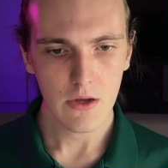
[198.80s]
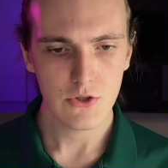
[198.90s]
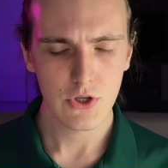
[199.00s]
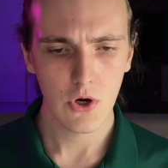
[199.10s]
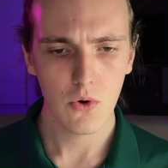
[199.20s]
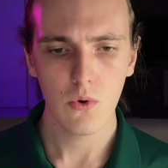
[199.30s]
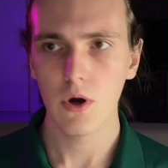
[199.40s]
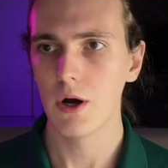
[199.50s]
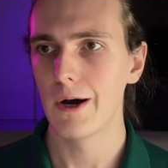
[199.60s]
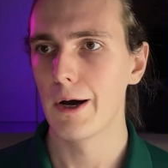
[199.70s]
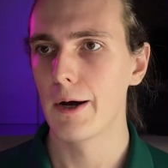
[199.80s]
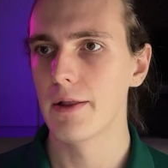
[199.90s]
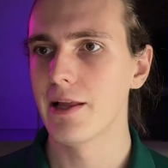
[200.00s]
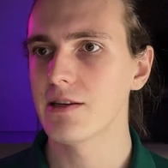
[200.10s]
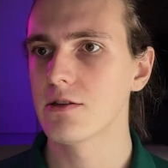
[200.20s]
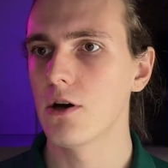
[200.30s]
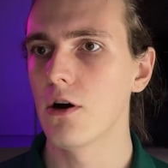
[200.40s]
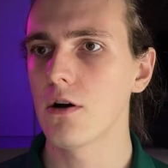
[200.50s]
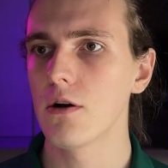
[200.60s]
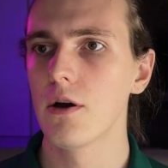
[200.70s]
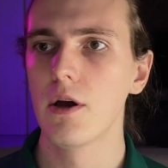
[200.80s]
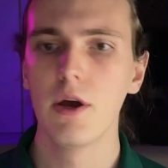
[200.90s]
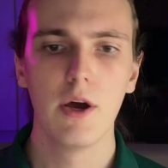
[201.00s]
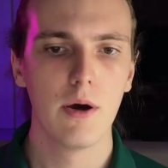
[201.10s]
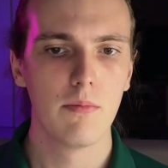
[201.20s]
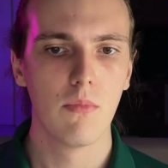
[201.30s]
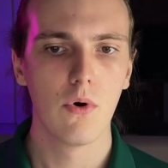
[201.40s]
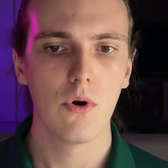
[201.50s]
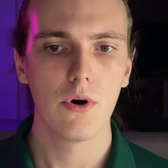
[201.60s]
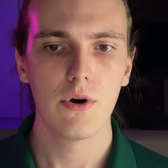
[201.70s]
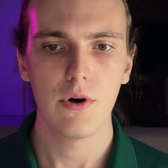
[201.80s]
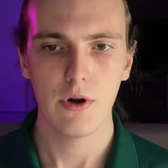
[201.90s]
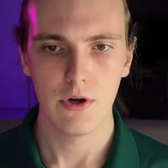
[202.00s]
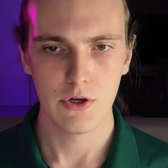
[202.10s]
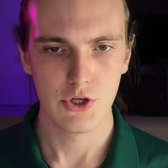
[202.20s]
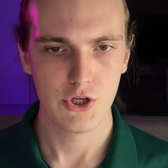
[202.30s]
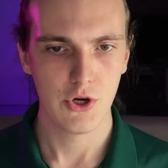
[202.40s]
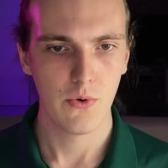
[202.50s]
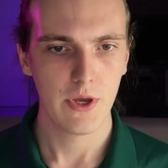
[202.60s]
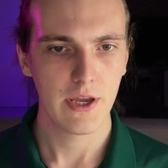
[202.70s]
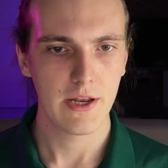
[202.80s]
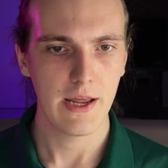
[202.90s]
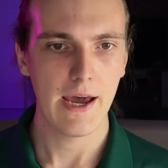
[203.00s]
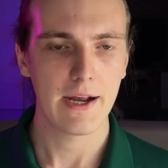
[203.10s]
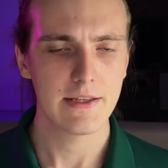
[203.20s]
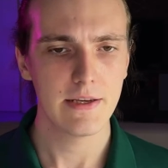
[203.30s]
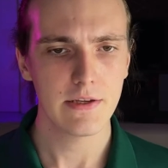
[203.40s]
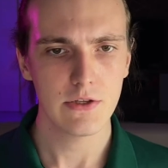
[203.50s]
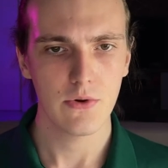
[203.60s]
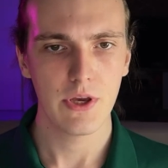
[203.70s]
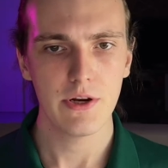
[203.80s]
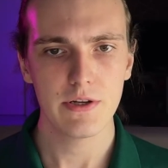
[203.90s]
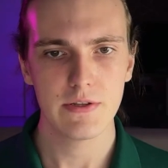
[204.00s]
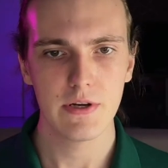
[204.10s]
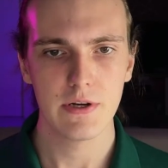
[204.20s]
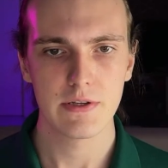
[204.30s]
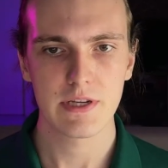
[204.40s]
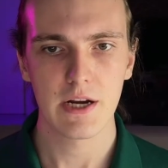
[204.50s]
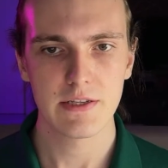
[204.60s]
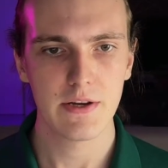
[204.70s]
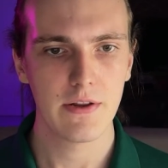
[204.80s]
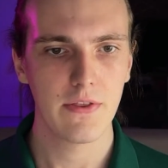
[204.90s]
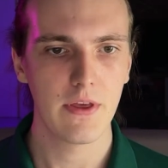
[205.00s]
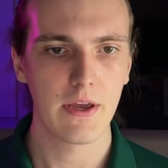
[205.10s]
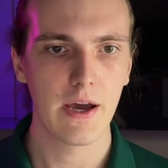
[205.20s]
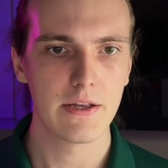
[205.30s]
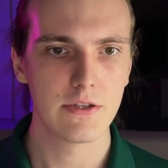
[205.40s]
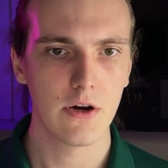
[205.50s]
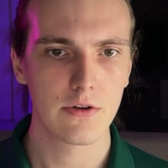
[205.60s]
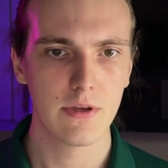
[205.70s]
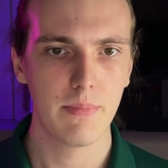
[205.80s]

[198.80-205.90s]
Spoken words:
So let's talk more showing and acting. So here is the scarcity thing I talked